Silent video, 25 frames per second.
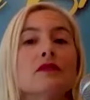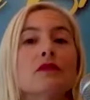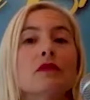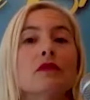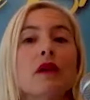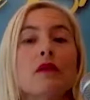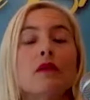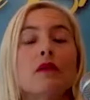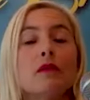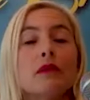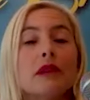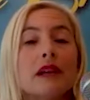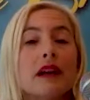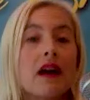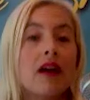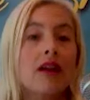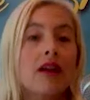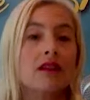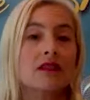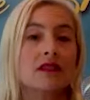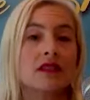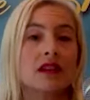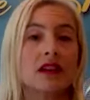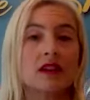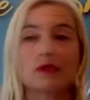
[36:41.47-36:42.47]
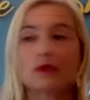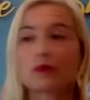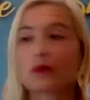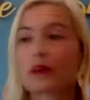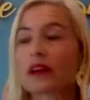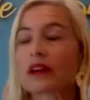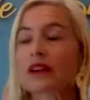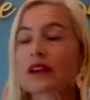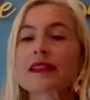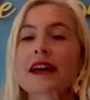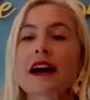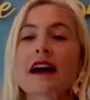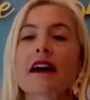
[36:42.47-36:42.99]
What would we call ourselves?
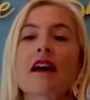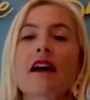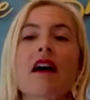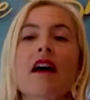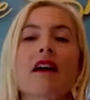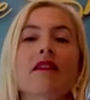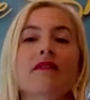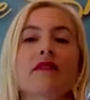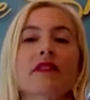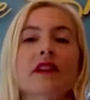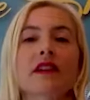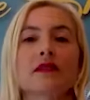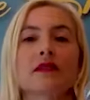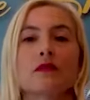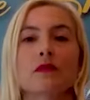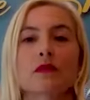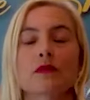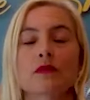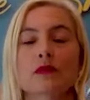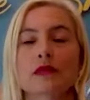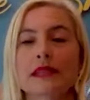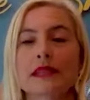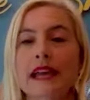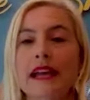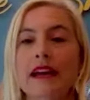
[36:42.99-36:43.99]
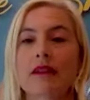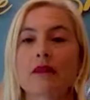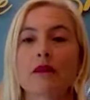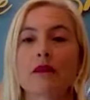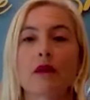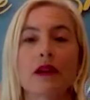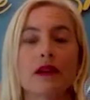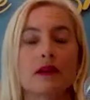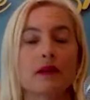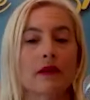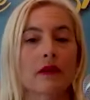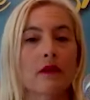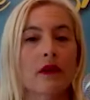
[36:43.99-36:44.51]
Where is that conference where we're saying
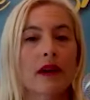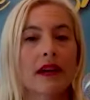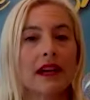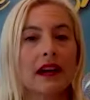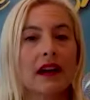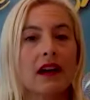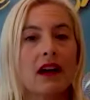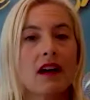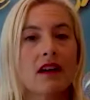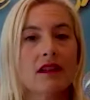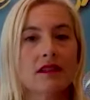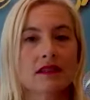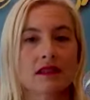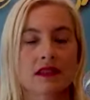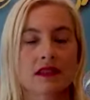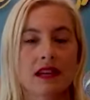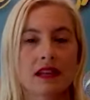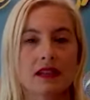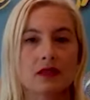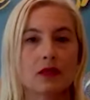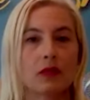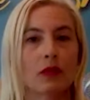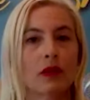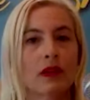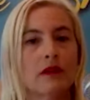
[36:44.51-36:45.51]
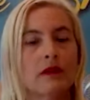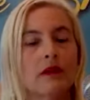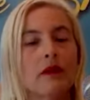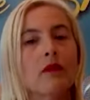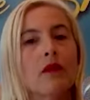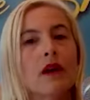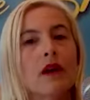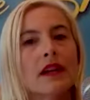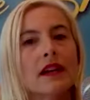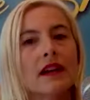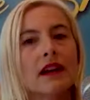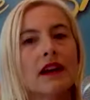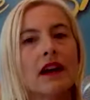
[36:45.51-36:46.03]
what do we want to call sluts? What do we
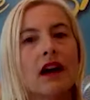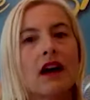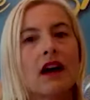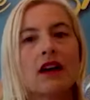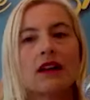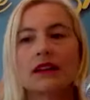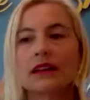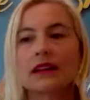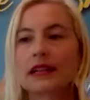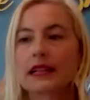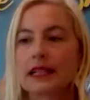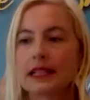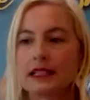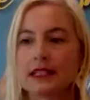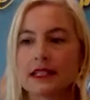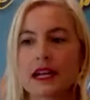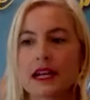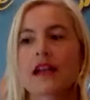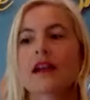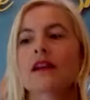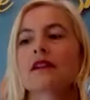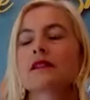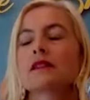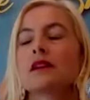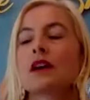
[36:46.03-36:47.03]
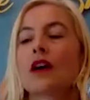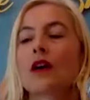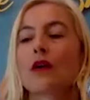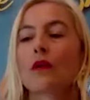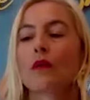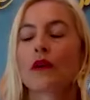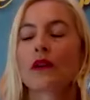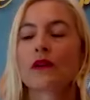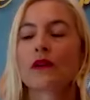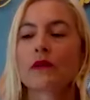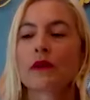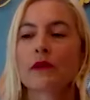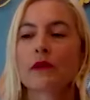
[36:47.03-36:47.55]
want to call dykes?
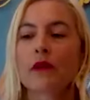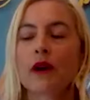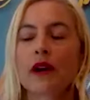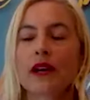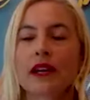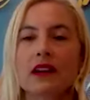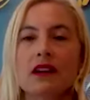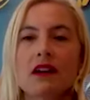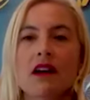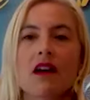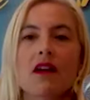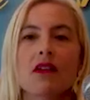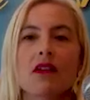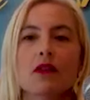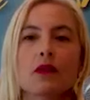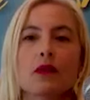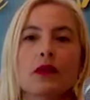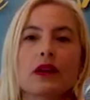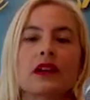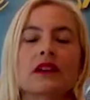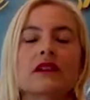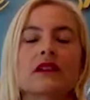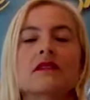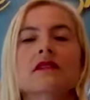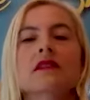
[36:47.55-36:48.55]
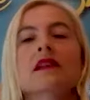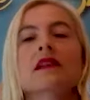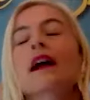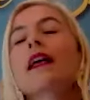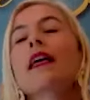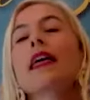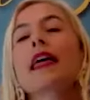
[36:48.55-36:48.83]
What do we want to call queers?